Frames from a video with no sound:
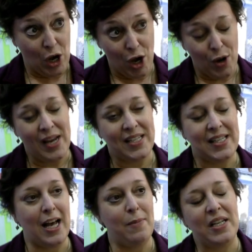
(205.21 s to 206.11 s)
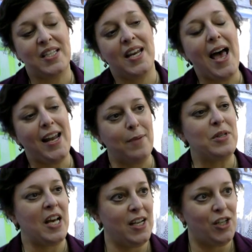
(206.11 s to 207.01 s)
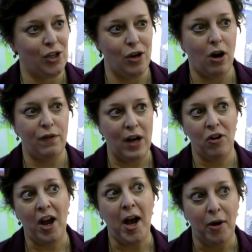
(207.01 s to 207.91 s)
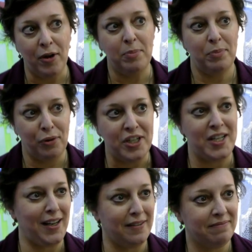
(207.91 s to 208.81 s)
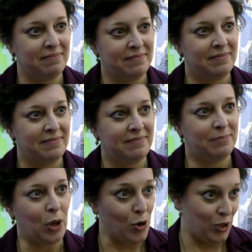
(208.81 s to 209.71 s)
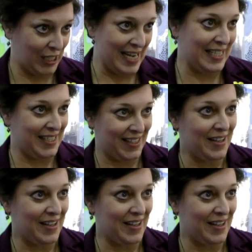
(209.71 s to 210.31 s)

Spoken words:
No, it's an adaptation of our current printing process,